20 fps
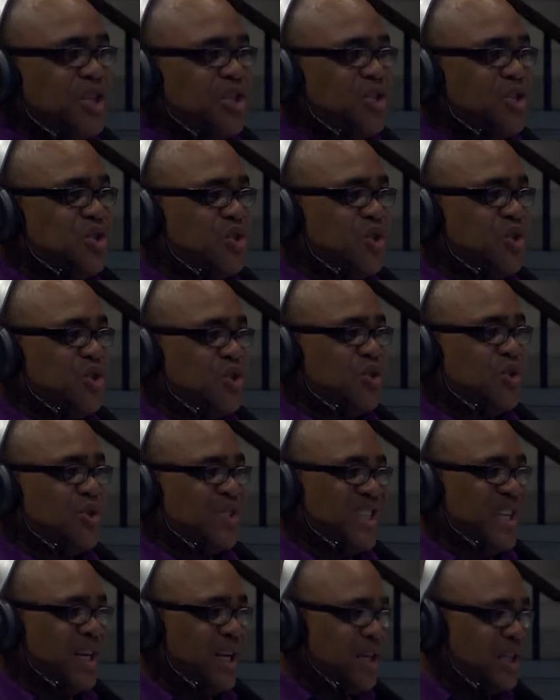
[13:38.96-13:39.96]
it is also
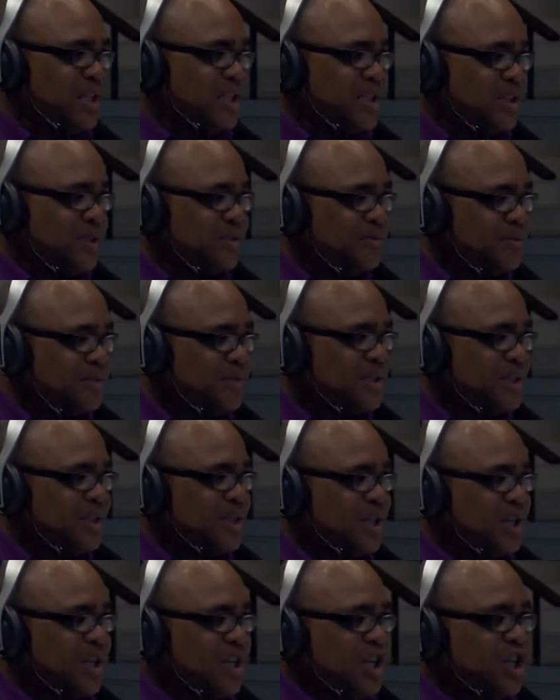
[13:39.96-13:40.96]
selective.
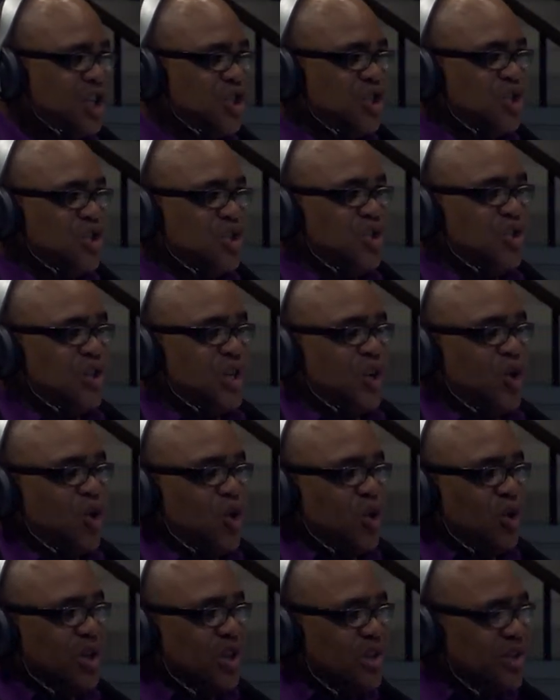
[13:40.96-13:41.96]
It is not a
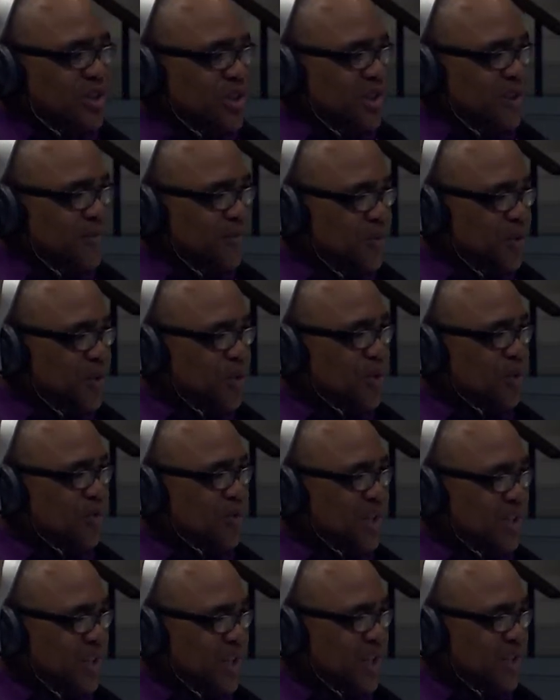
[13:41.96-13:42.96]
holistic view of
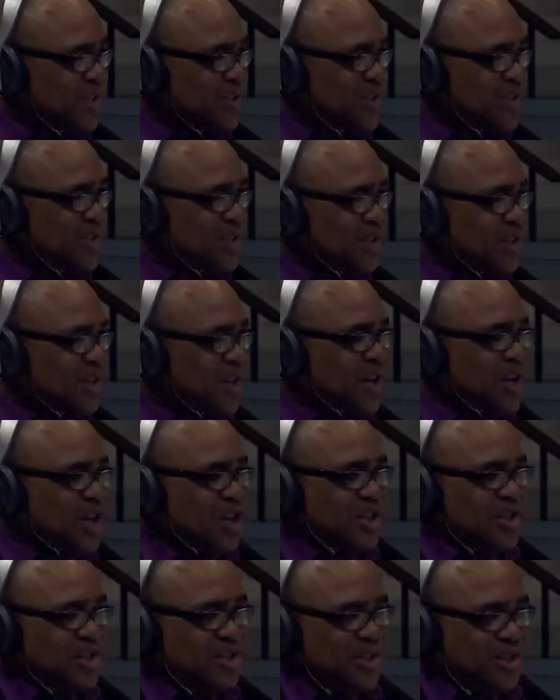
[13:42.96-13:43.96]
the text.
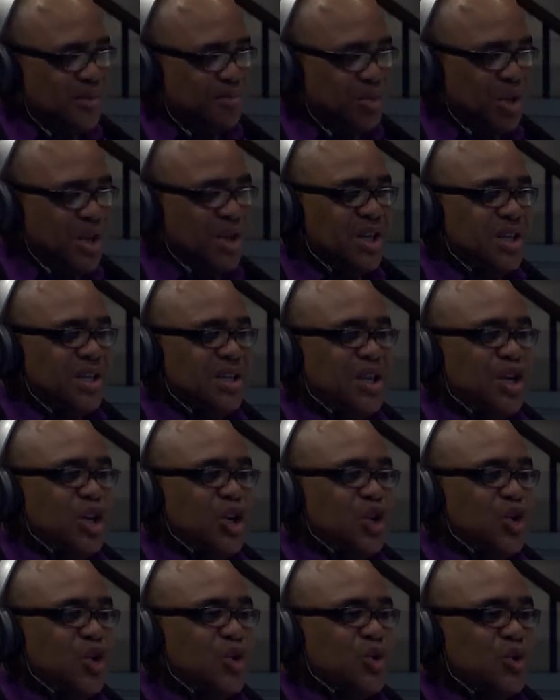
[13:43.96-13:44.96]
It is picking
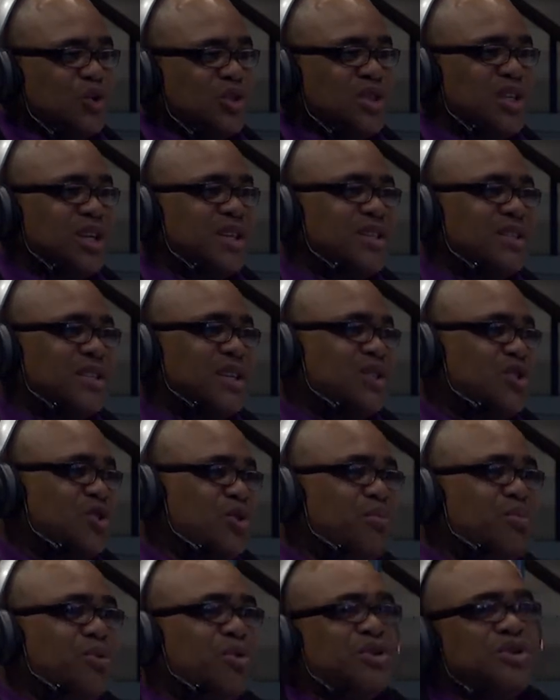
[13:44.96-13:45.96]
those texts that
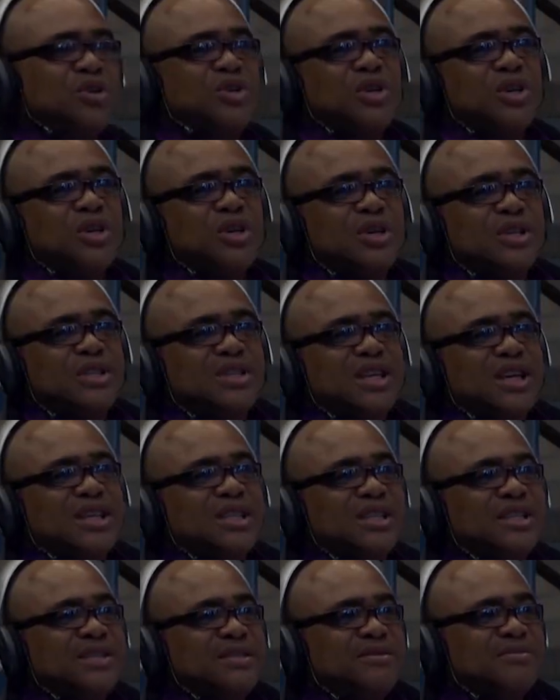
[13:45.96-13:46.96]
support
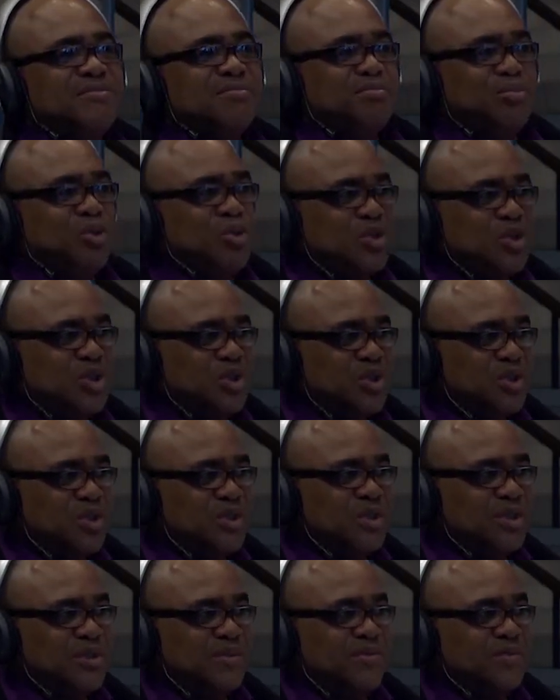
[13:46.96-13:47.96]
certain
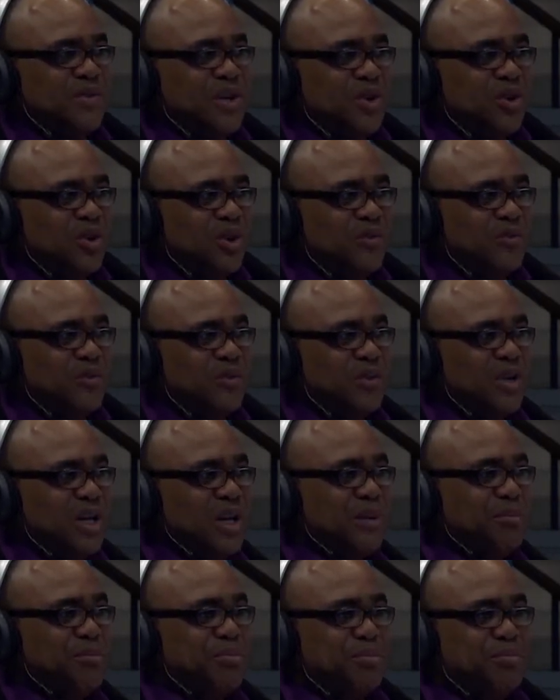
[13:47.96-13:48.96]
positions. Very often they
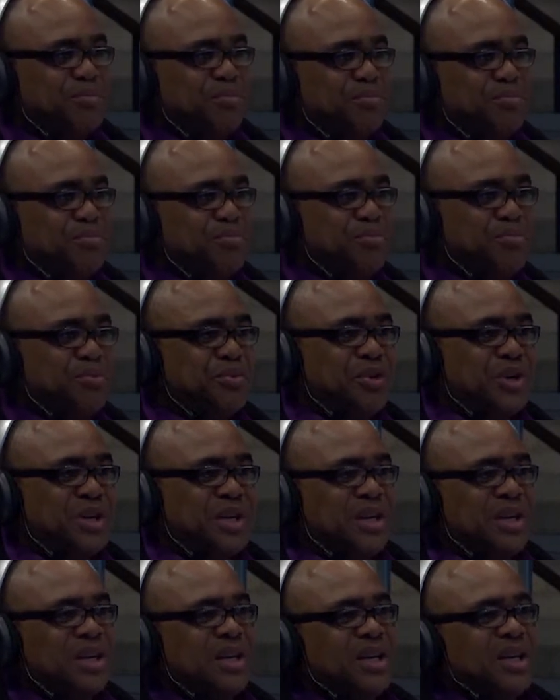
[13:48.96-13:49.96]
are
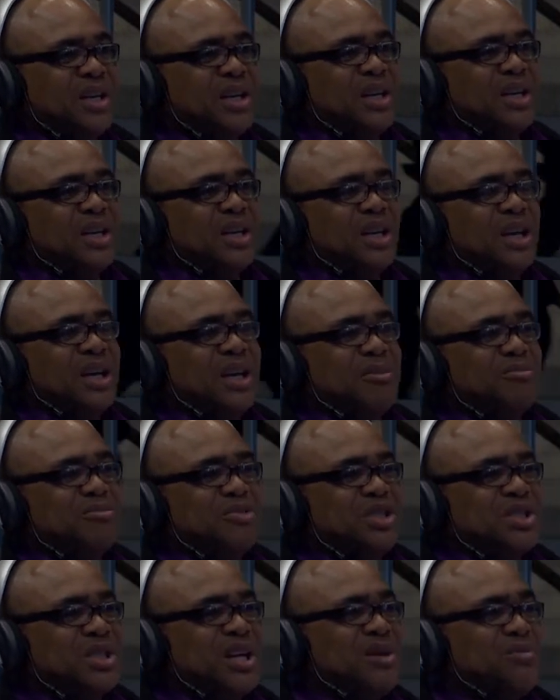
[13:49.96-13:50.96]

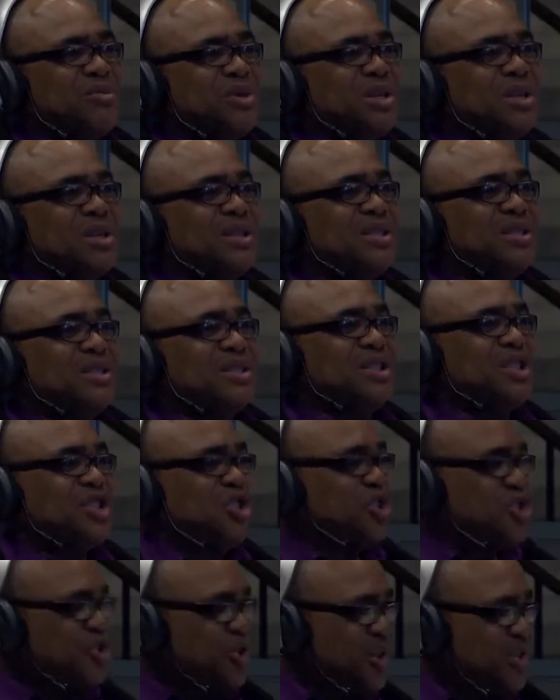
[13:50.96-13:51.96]
predetermined
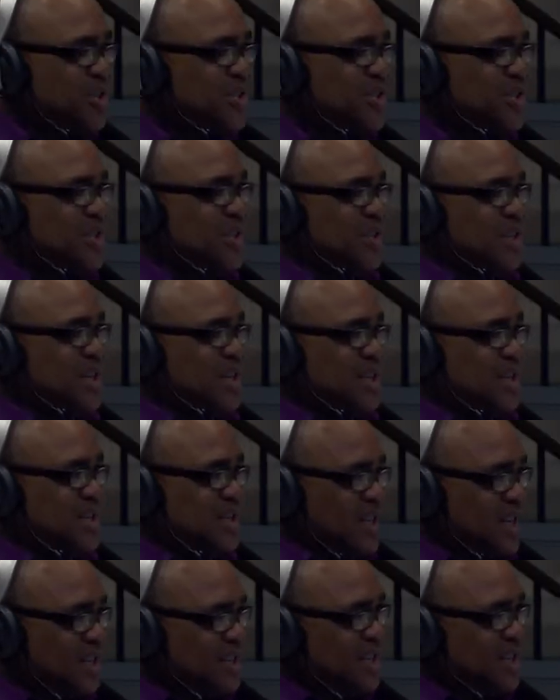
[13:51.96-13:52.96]
interests
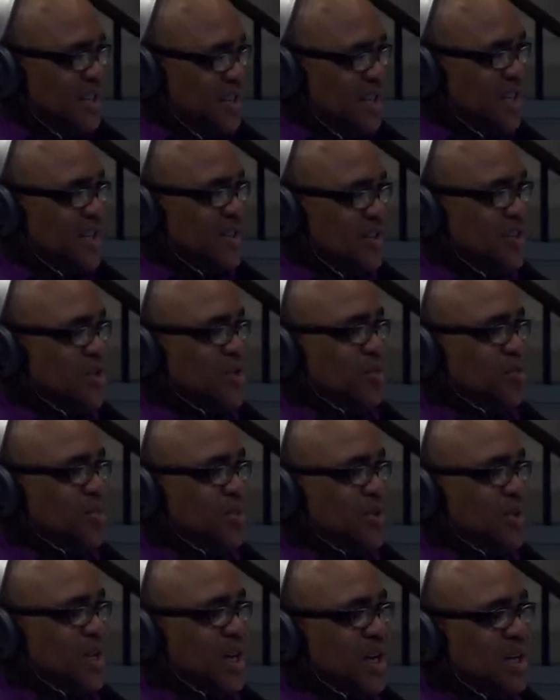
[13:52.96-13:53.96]
that the text
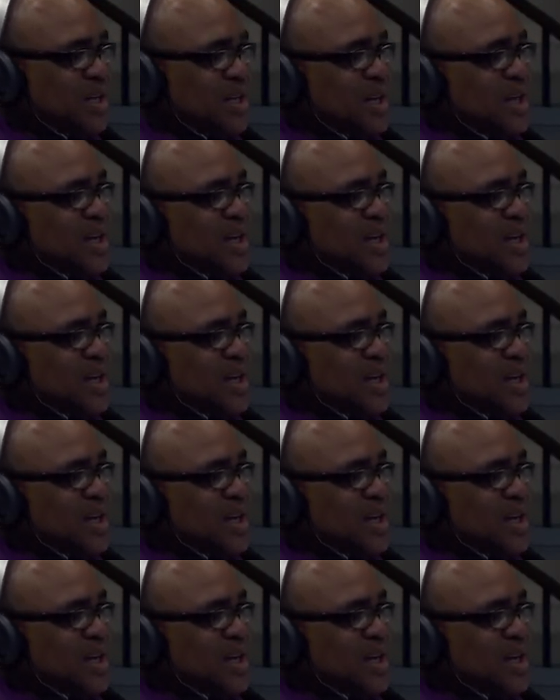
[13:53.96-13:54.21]
support, and